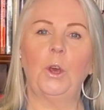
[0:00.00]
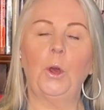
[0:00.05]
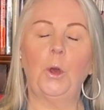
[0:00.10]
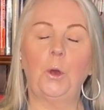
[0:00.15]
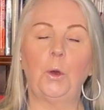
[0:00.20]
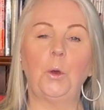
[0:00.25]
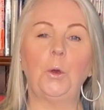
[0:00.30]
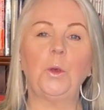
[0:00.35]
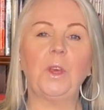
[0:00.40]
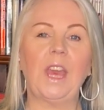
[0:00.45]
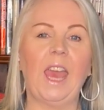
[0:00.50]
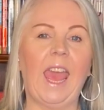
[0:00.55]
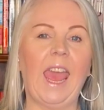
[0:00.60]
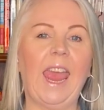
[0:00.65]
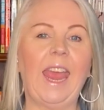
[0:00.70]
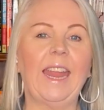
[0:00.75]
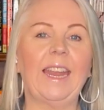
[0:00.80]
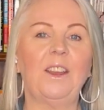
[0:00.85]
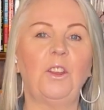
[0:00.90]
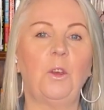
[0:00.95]
who
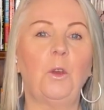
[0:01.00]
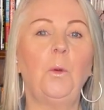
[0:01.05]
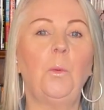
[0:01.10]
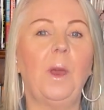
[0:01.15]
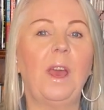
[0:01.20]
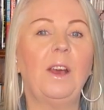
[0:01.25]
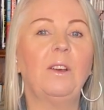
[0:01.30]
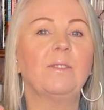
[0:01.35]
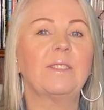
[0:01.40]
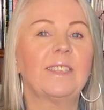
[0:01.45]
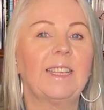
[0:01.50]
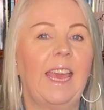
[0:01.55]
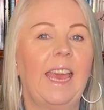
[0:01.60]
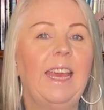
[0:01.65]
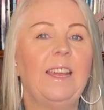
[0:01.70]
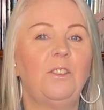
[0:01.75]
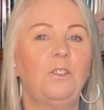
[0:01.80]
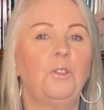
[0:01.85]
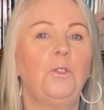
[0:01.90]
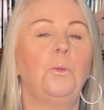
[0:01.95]
else
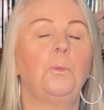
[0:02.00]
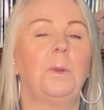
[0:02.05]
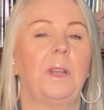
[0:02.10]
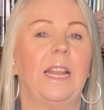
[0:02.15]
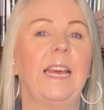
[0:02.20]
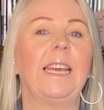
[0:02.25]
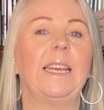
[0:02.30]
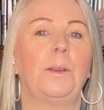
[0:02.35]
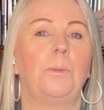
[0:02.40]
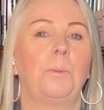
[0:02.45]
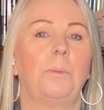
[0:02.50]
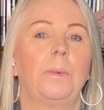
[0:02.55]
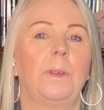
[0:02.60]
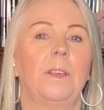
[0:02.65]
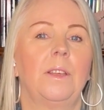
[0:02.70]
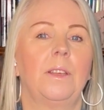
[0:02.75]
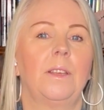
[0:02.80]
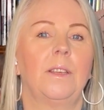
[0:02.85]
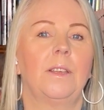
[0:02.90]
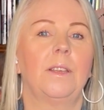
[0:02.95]
can you blame,
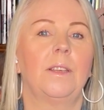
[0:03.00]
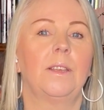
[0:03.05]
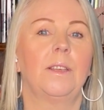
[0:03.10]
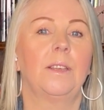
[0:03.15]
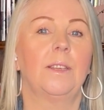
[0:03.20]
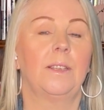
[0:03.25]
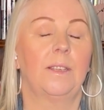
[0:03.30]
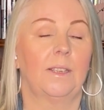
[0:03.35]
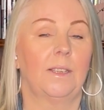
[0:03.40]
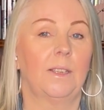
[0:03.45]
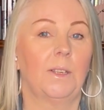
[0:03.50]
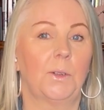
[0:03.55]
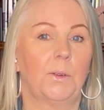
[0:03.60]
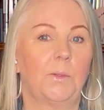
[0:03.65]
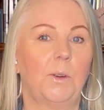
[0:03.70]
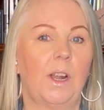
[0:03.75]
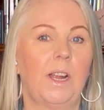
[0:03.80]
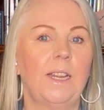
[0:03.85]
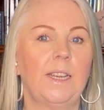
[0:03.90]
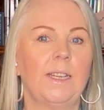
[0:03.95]

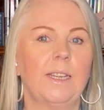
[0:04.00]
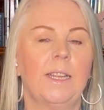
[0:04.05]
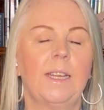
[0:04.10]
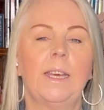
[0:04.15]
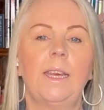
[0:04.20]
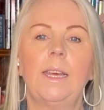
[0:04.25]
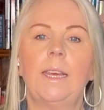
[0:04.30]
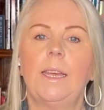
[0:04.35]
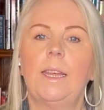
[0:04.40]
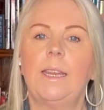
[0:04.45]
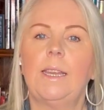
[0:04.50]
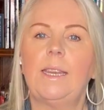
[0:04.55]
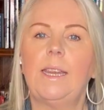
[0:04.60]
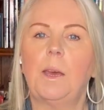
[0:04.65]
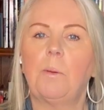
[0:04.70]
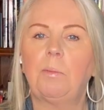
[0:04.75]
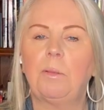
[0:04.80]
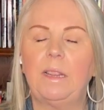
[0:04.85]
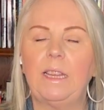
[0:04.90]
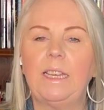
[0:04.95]
right?
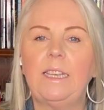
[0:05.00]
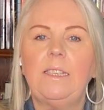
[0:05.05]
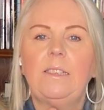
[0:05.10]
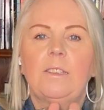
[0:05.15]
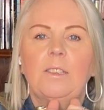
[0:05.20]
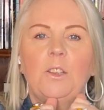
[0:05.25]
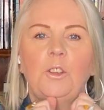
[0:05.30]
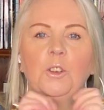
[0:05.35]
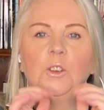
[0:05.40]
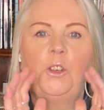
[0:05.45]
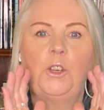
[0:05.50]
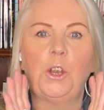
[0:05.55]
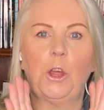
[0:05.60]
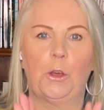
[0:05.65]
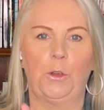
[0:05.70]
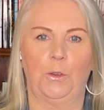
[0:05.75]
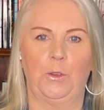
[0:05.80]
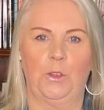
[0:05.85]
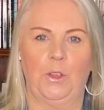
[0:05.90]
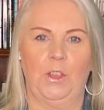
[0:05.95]
Now, please
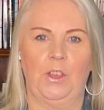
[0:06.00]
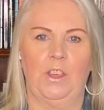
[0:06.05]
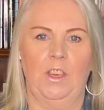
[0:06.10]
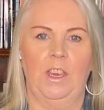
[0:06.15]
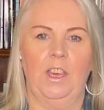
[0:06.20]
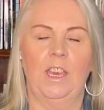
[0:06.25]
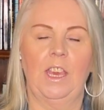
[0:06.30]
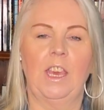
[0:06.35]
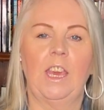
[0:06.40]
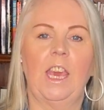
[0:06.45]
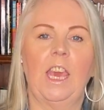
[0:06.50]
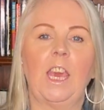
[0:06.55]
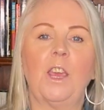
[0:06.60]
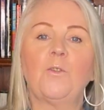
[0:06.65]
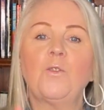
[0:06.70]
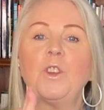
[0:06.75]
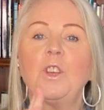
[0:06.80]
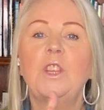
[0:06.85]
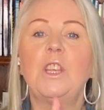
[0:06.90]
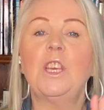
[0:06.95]
note,
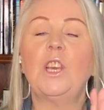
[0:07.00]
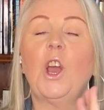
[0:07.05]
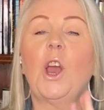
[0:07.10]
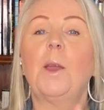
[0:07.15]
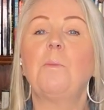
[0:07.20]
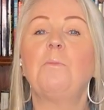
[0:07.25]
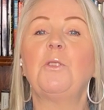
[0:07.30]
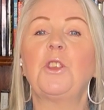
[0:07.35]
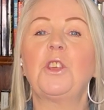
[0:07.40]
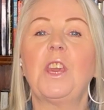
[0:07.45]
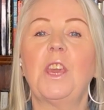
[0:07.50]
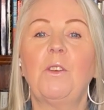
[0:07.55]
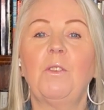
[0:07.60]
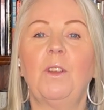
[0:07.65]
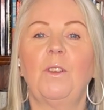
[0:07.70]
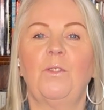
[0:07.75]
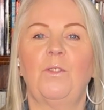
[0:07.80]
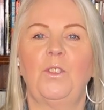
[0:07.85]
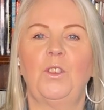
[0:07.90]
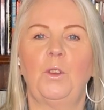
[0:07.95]
everything I'm
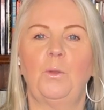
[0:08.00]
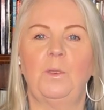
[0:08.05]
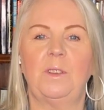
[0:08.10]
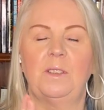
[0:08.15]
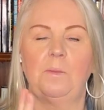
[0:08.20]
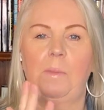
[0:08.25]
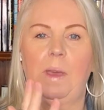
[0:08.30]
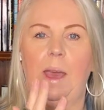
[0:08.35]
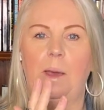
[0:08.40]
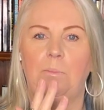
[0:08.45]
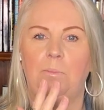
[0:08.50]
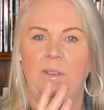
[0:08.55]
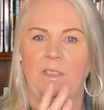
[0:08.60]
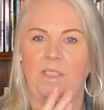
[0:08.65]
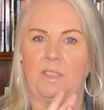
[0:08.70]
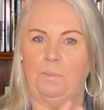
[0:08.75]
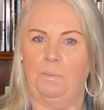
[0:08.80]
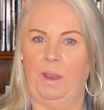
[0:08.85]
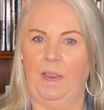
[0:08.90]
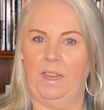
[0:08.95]
sharing for you is about
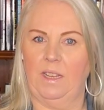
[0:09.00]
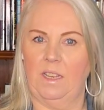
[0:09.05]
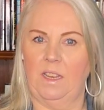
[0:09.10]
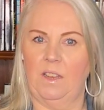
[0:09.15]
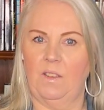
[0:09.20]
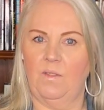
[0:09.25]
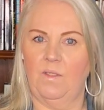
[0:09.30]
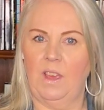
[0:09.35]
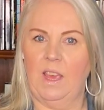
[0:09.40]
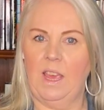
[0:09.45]
perspective,